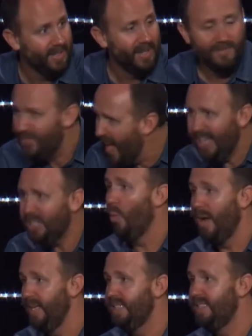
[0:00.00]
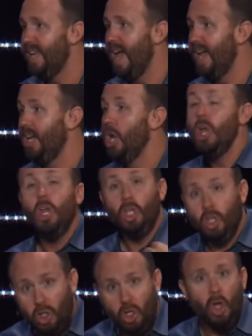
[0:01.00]
That's what he's saying.
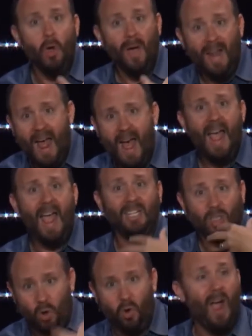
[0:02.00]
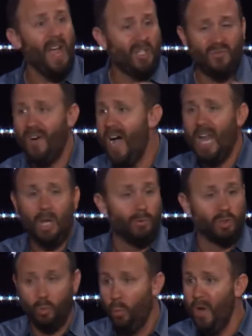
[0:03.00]
You and I, as Christ
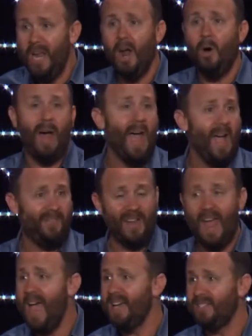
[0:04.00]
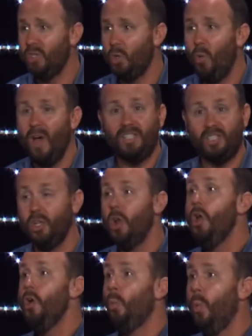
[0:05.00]
followers, we don't have to ask the question,
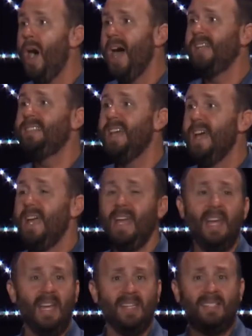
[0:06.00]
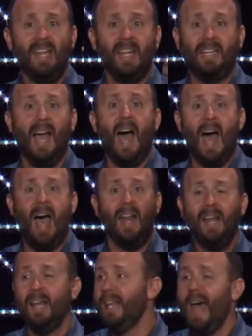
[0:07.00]
what is
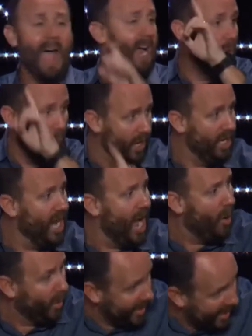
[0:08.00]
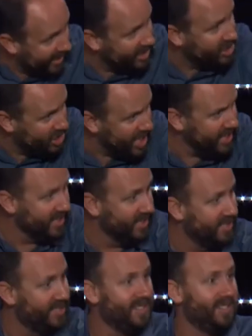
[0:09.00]
God like? We know it, and it's
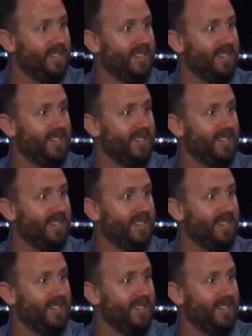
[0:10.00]
Jesus.